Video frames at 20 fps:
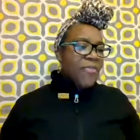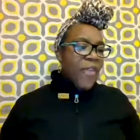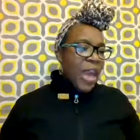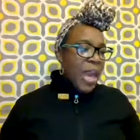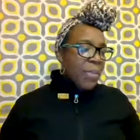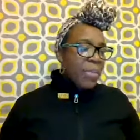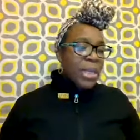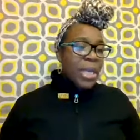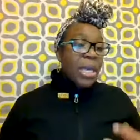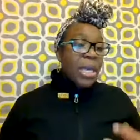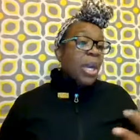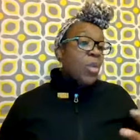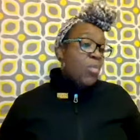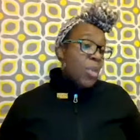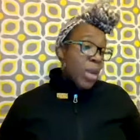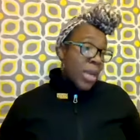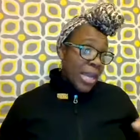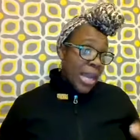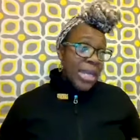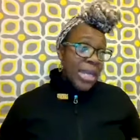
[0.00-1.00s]
family can
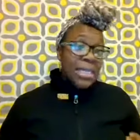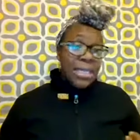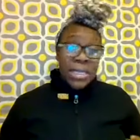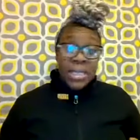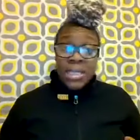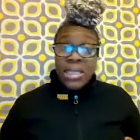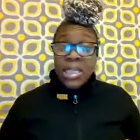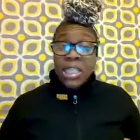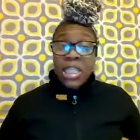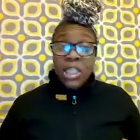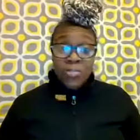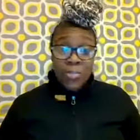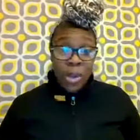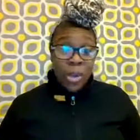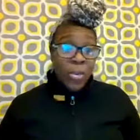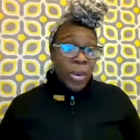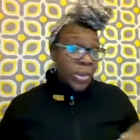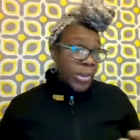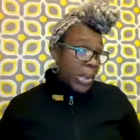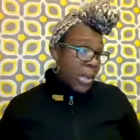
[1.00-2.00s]
relate to this
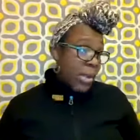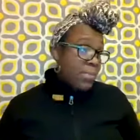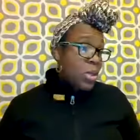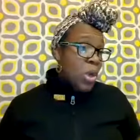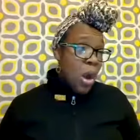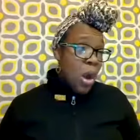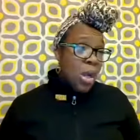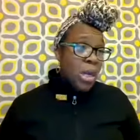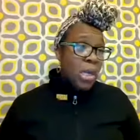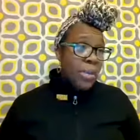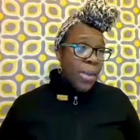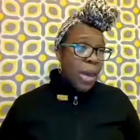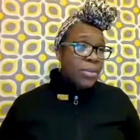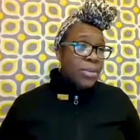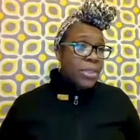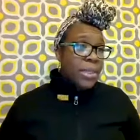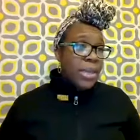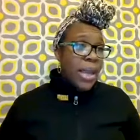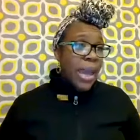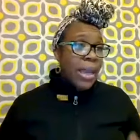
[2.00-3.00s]
spirit that I'm talking
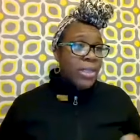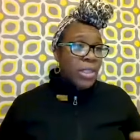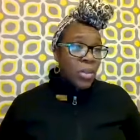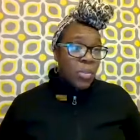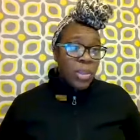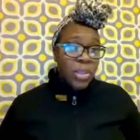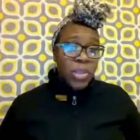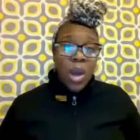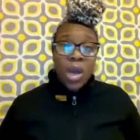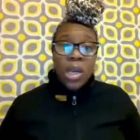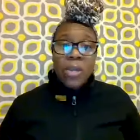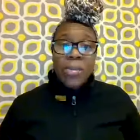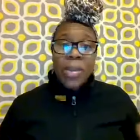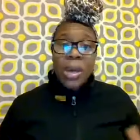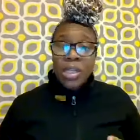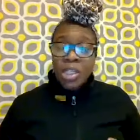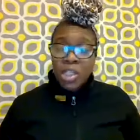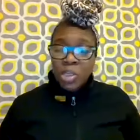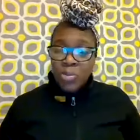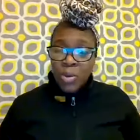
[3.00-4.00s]
about tonight. So we're talking
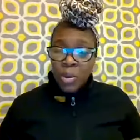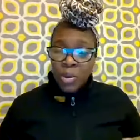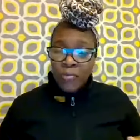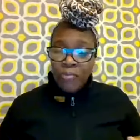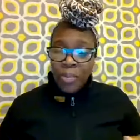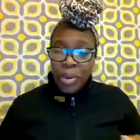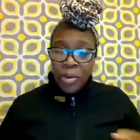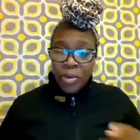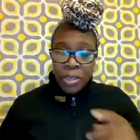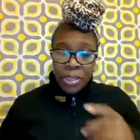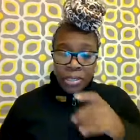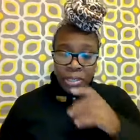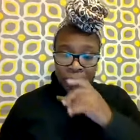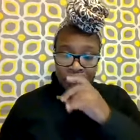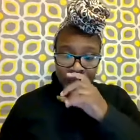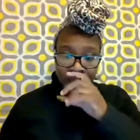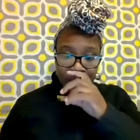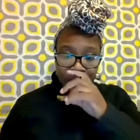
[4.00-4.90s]
about the spirit of bitterness.